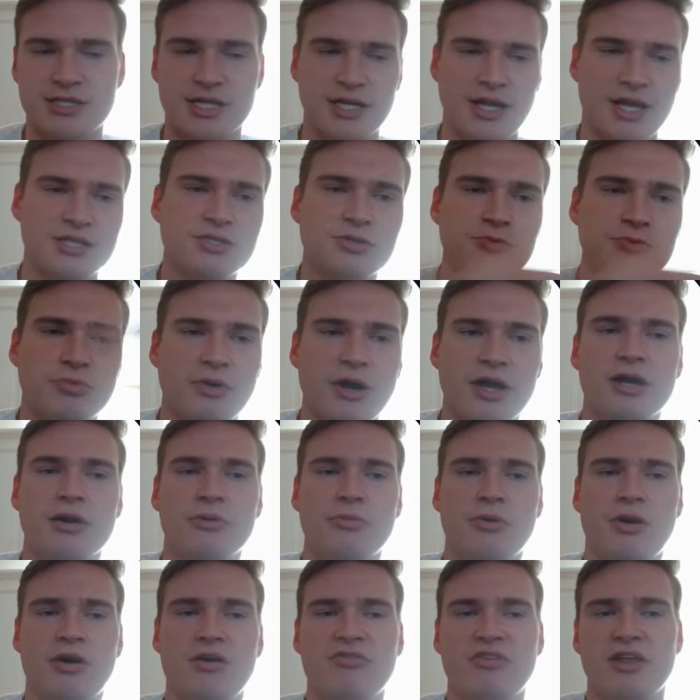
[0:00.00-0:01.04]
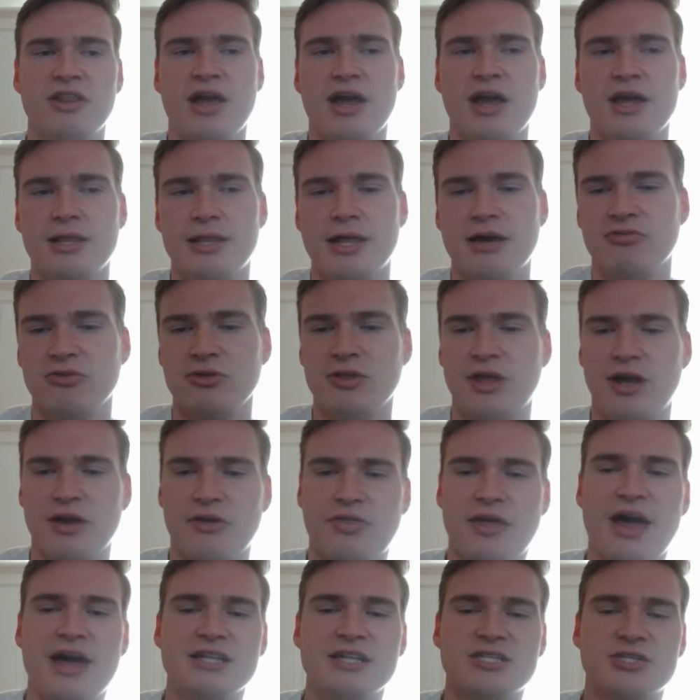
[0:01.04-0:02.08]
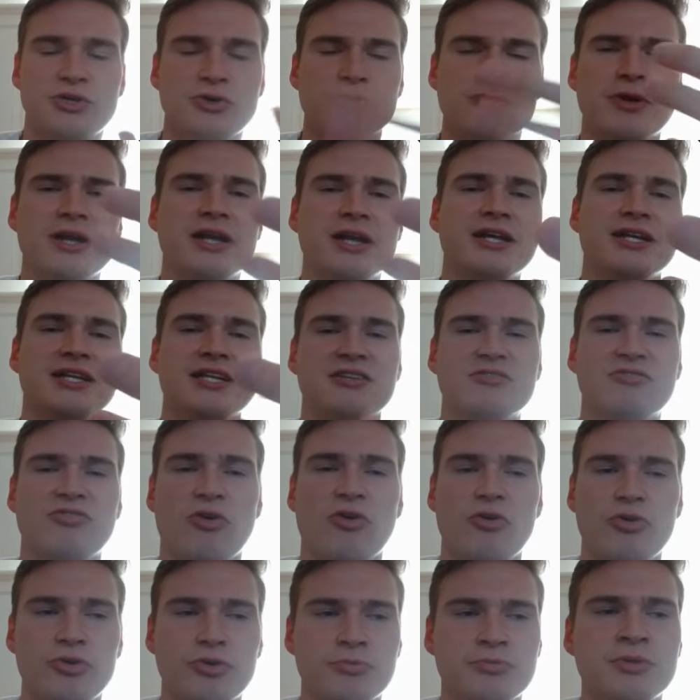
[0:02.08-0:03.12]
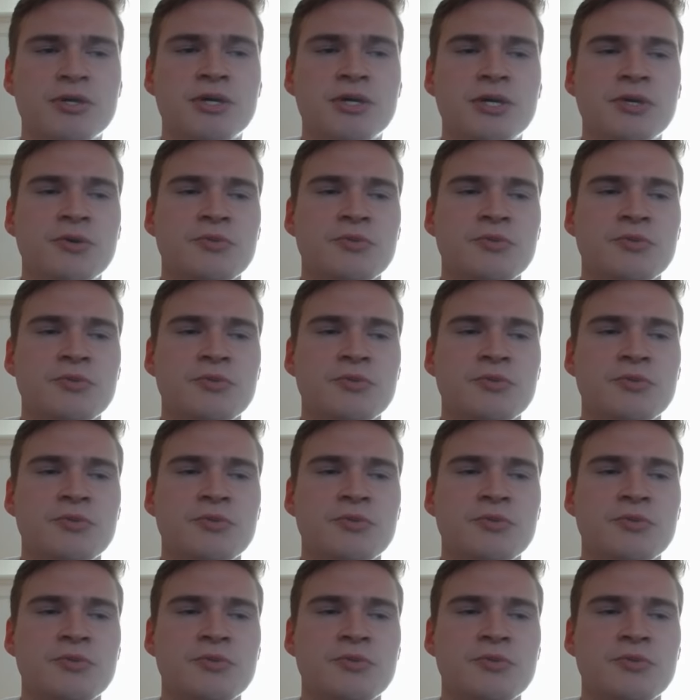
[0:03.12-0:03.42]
And to break above a level like that, you really need volume.